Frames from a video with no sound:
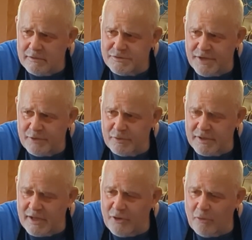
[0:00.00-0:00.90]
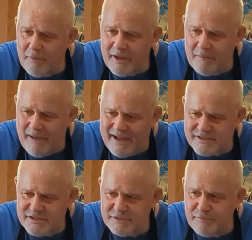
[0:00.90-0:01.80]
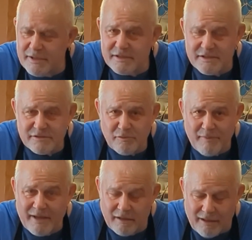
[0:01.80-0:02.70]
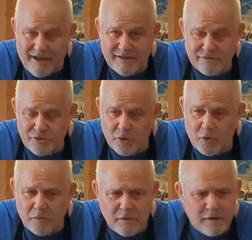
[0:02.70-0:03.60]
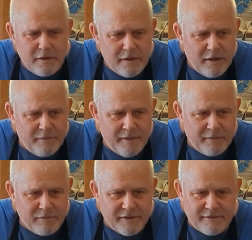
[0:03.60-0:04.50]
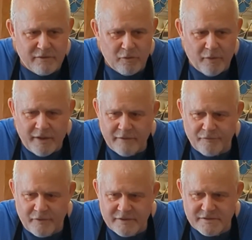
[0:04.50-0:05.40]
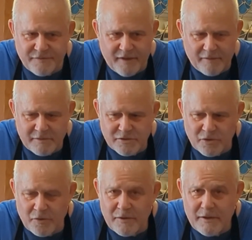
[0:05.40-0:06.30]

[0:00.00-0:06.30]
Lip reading: generally I don't make a batch this big. This will make a lot, so I'll be able to give it away to friends and family. So